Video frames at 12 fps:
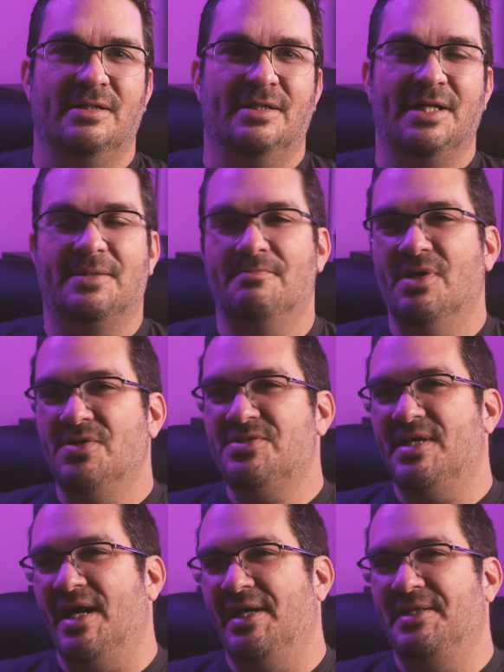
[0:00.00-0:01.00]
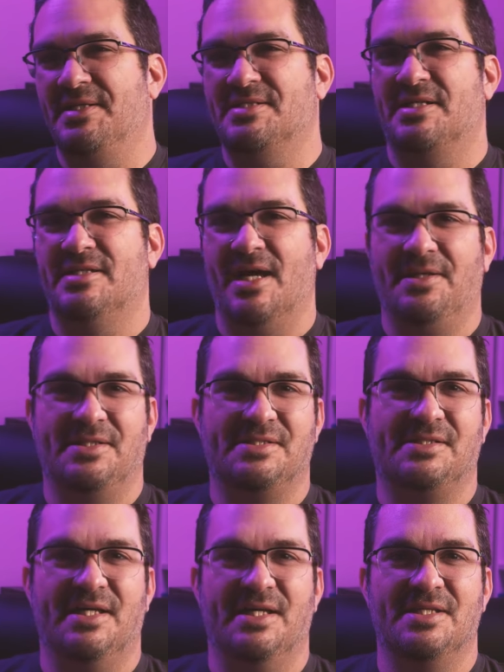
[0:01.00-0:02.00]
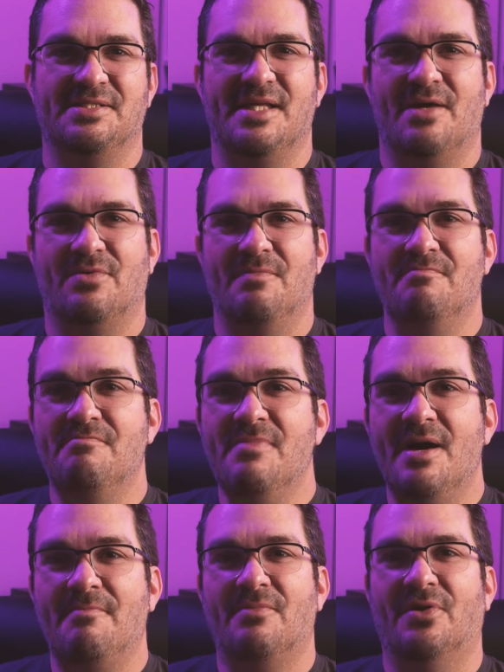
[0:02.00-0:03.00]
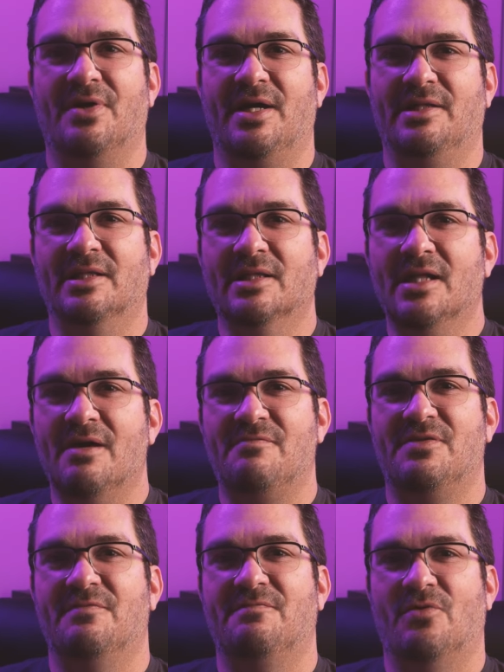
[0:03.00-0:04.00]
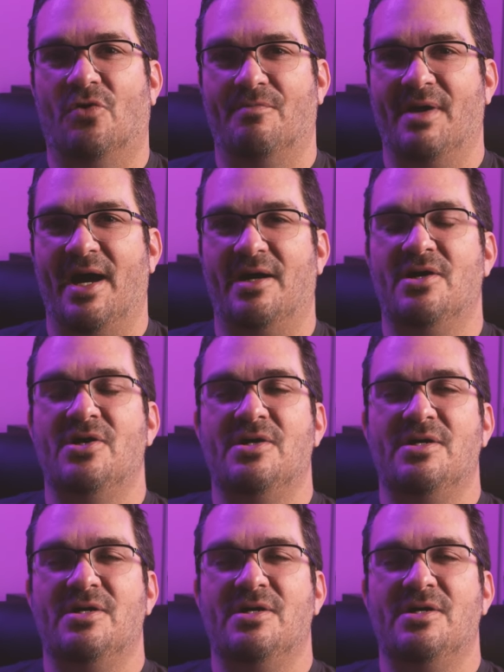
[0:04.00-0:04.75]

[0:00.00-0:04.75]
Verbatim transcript: Like most 80s and 90s kids that remember and love the format